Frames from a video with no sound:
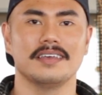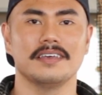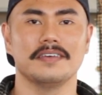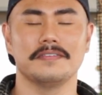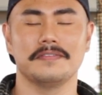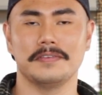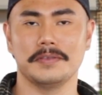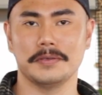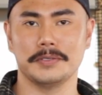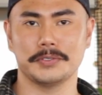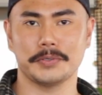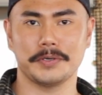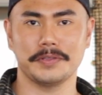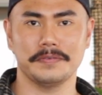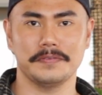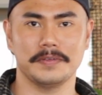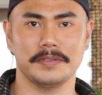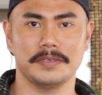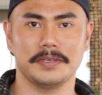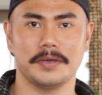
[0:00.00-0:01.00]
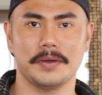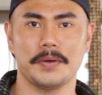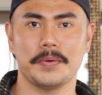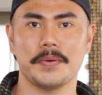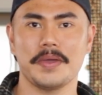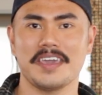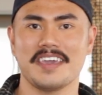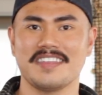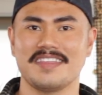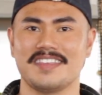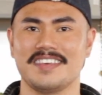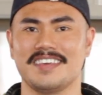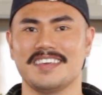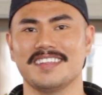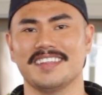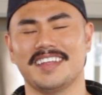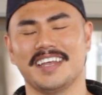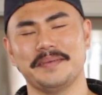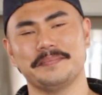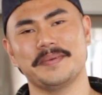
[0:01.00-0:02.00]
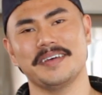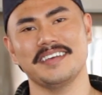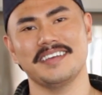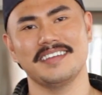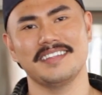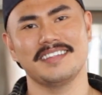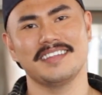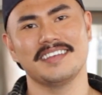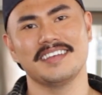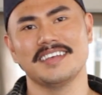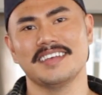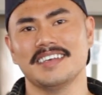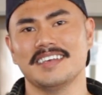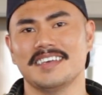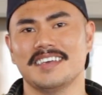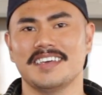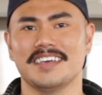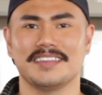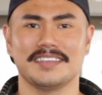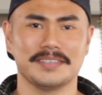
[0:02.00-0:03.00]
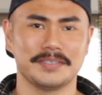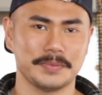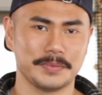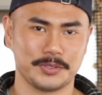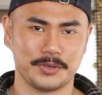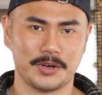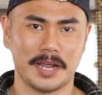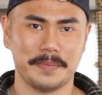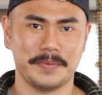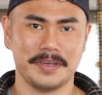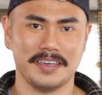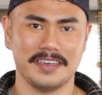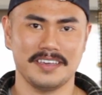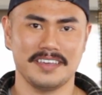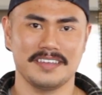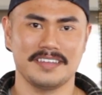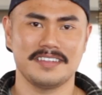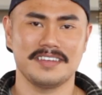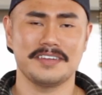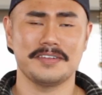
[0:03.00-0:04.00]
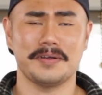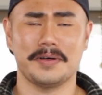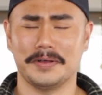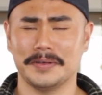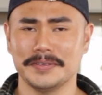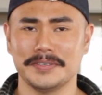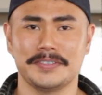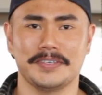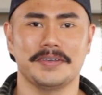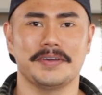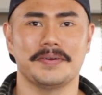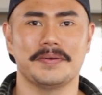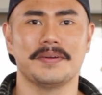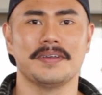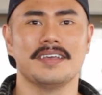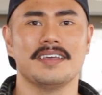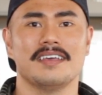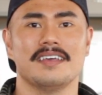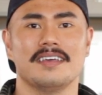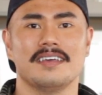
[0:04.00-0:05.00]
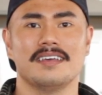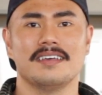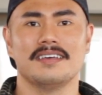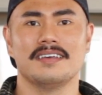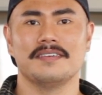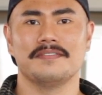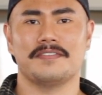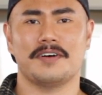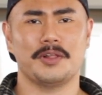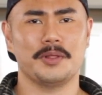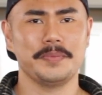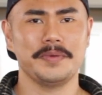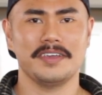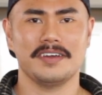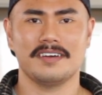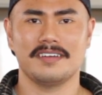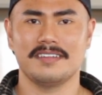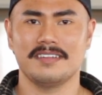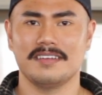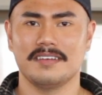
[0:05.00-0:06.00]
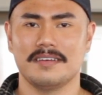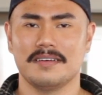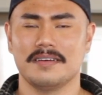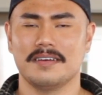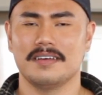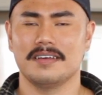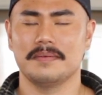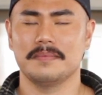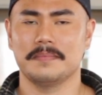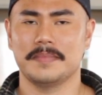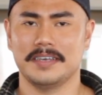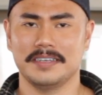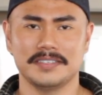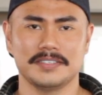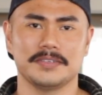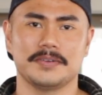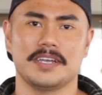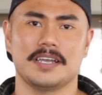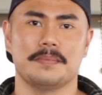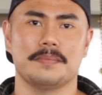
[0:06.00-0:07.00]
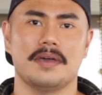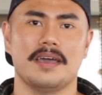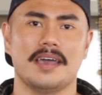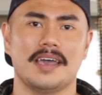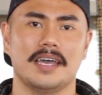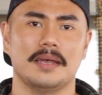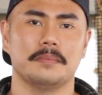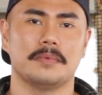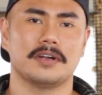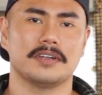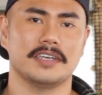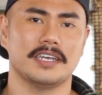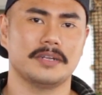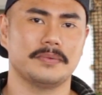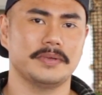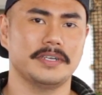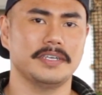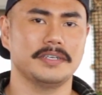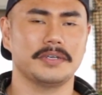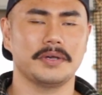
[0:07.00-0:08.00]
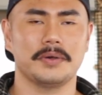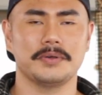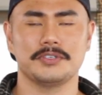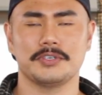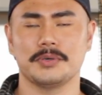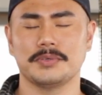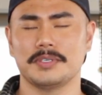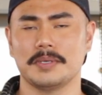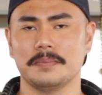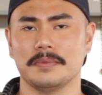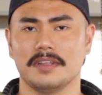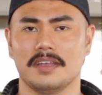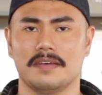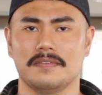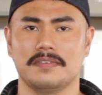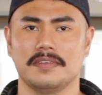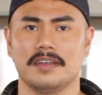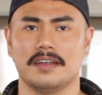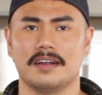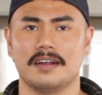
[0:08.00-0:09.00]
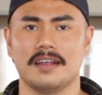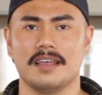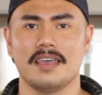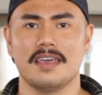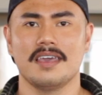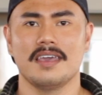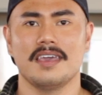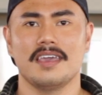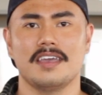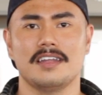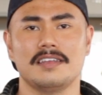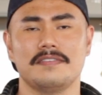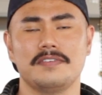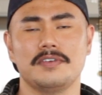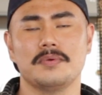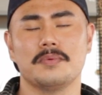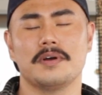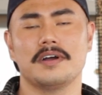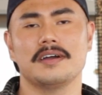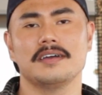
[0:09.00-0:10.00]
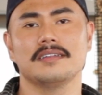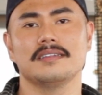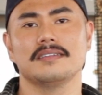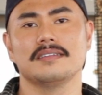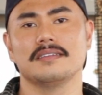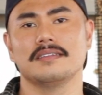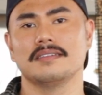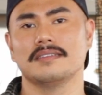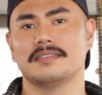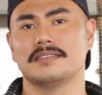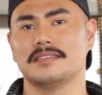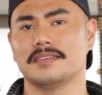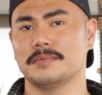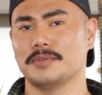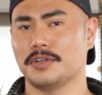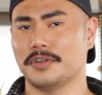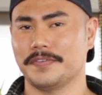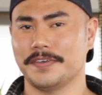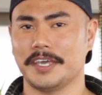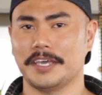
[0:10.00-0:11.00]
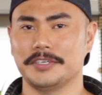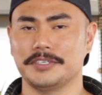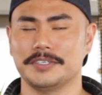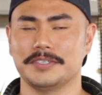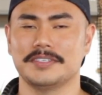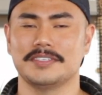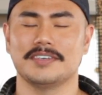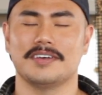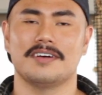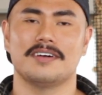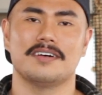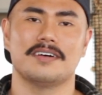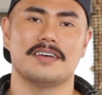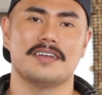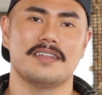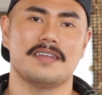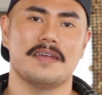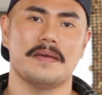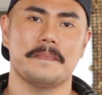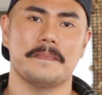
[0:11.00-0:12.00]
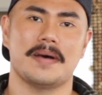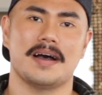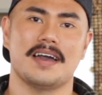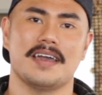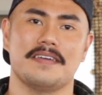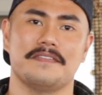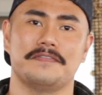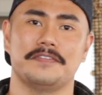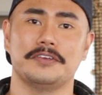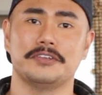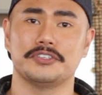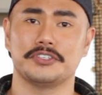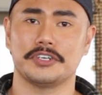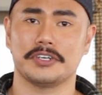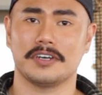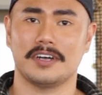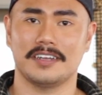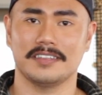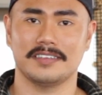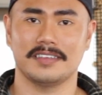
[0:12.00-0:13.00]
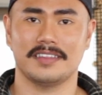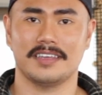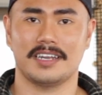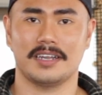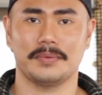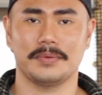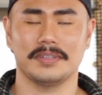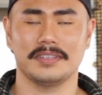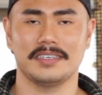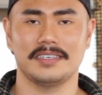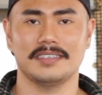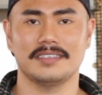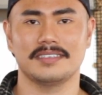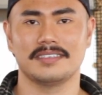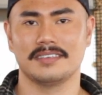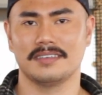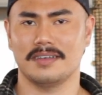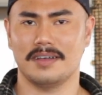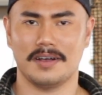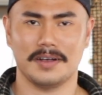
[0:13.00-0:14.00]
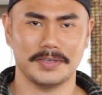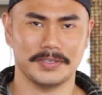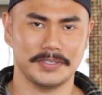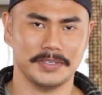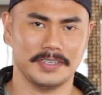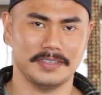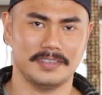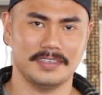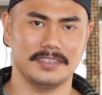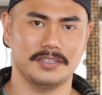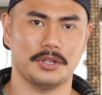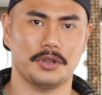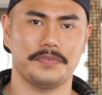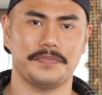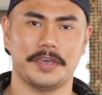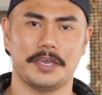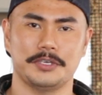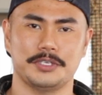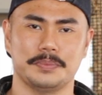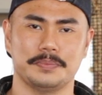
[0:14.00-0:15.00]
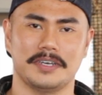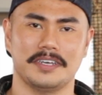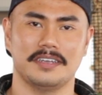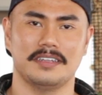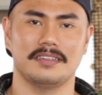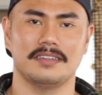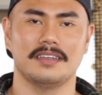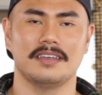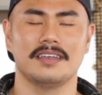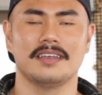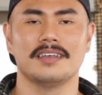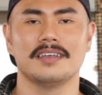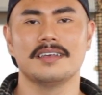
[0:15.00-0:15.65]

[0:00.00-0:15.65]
If you enjoyed the video, hit the like button, hit the subscribe button, and also follow me on my Instagram at @MarkEnery. Go show some love there. And if you want some notifications on my future content that I release, also hit the notification button.